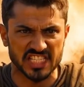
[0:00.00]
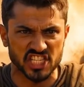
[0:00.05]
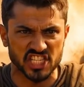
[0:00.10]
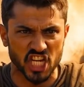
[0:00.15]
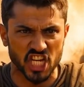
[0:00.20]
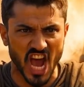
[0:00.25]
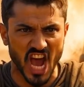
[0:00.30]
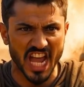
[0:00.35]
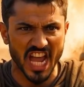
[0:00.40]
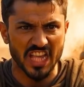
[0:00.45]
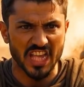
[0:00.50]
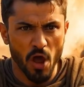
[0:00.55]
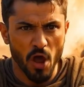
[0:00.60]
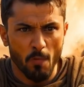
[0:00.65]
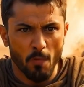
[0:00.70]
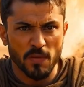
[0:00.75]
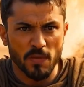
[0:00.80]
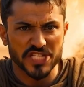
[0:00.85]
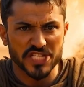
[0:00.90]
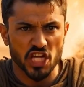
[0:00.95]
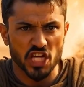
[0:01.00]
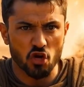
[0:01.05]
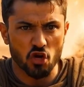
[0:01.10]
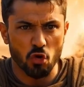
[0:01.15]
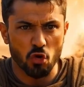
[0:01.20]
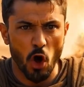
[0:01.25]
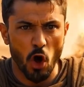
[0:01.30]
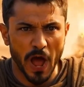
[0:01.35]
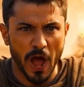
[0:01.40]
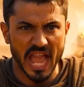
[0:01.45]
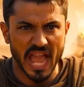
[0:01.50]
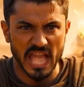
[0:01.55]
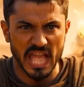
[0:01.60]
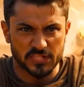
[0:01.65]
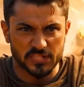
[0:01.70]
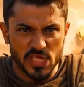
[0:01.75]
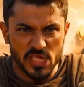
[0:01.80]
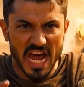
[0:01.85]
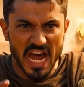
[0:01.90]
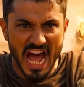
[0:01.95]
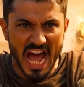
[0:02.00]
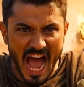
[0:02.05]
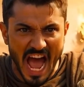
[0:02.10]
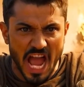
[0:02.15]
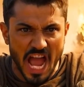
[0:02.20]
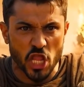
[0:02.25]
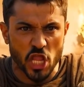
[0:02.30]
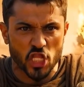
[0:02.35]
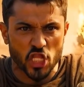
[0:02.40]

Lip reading: His destination was the home of Isabella,